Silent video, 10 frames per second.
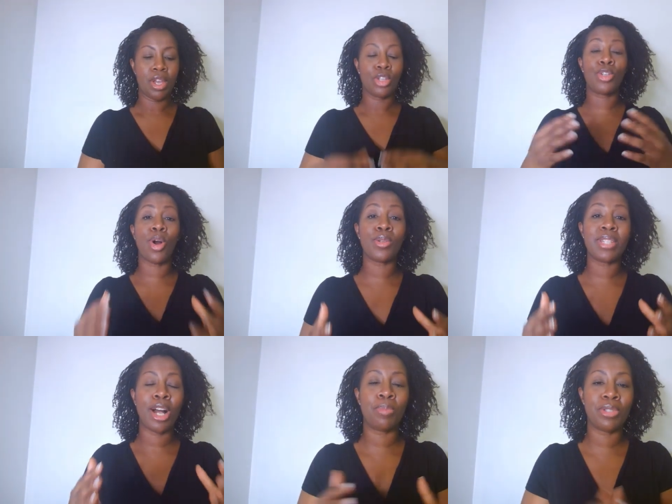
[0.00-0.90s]
Goals
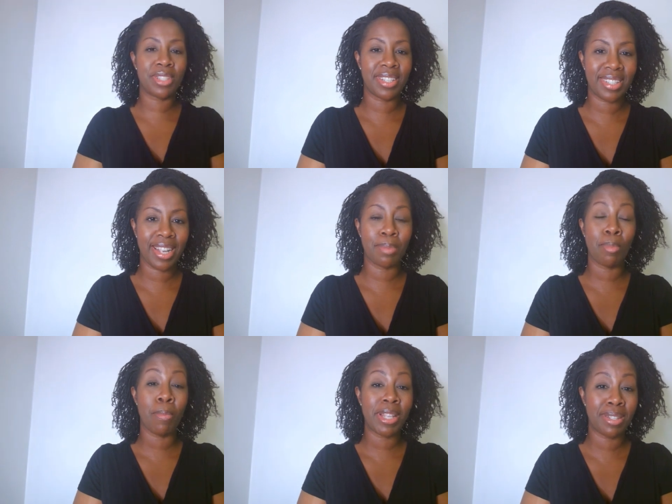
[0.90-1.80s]
help you to sustain
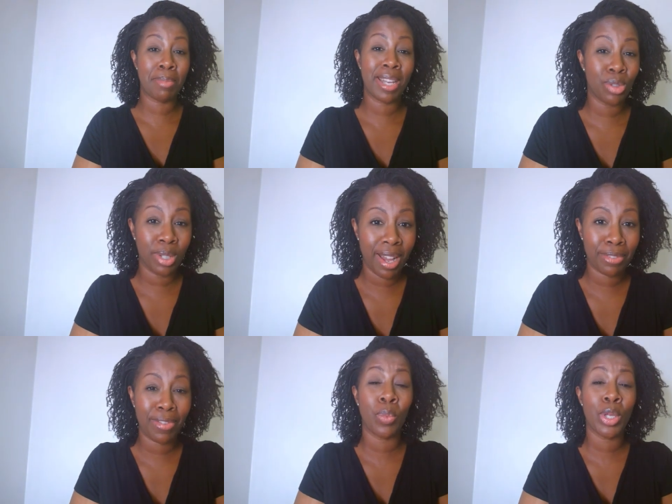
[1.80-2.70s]
momentum in your life.
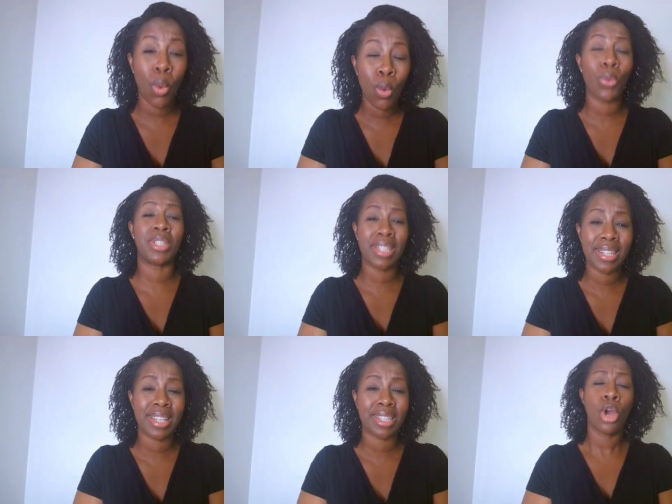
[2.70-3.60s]
And we all need
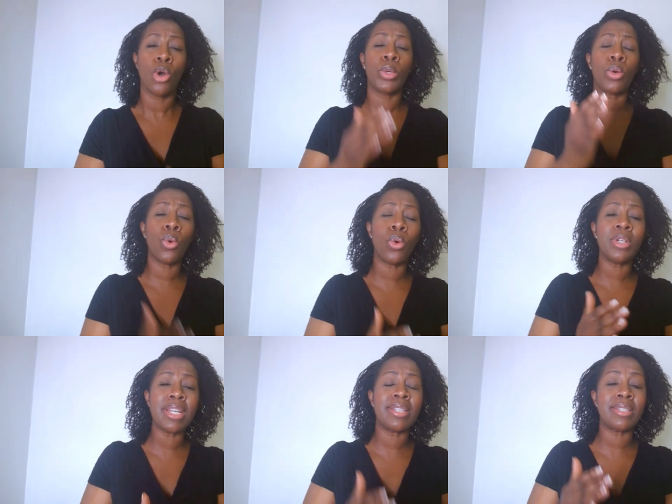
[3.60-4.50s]
this. We all
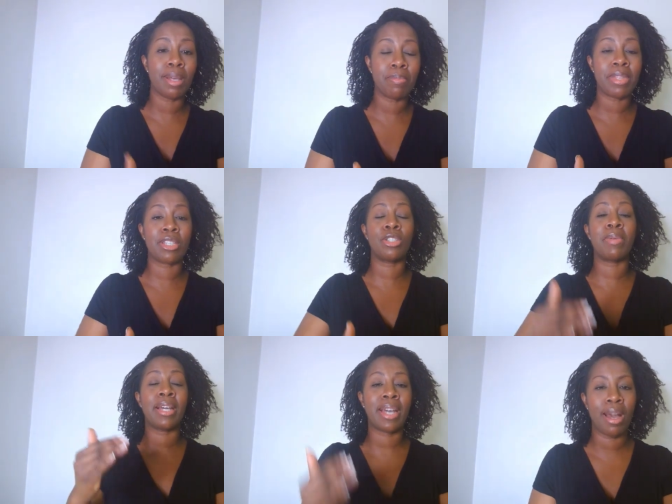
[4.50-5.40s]
need something to be
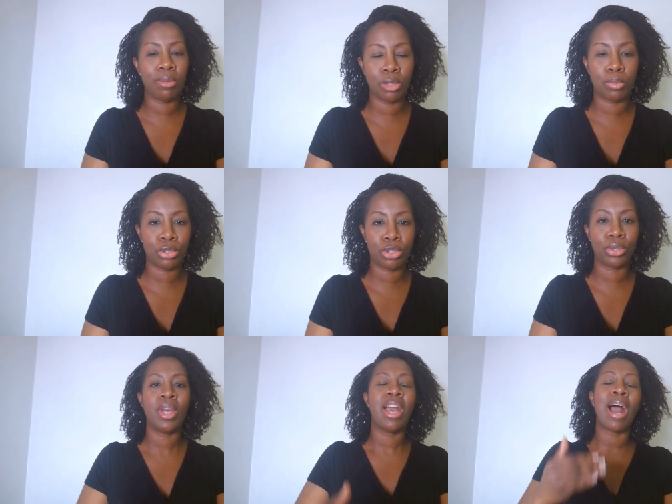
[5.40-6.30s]
accountable to.
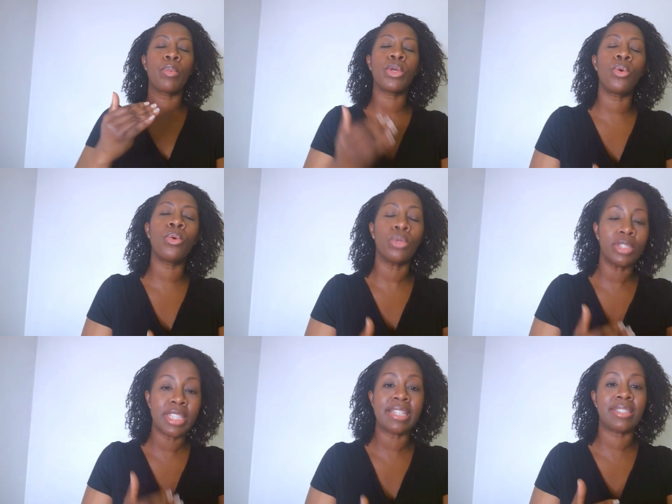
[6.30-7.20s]
And we all
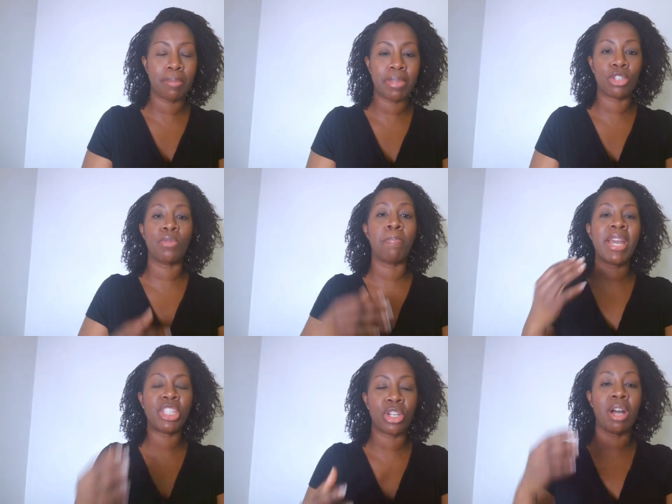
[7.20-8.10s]
need something to
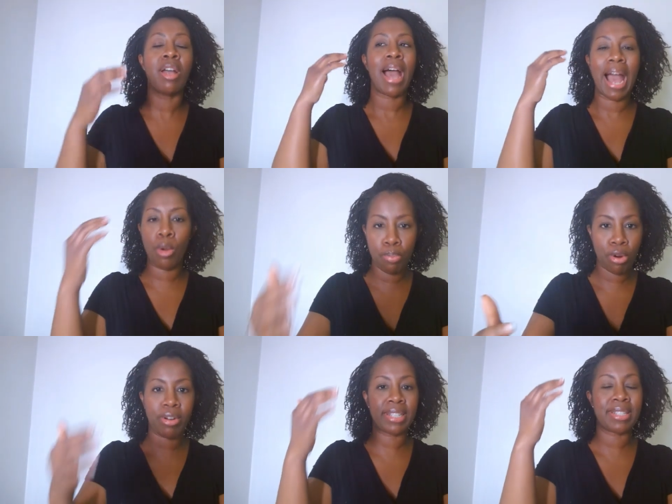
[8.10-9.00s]
measure our
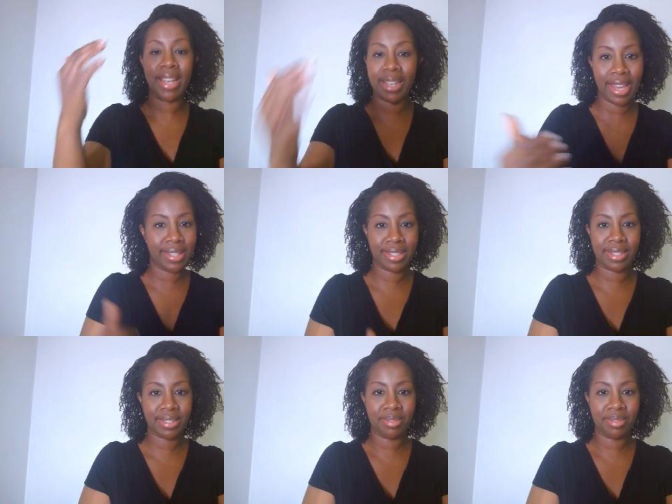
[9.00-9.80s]
progress against.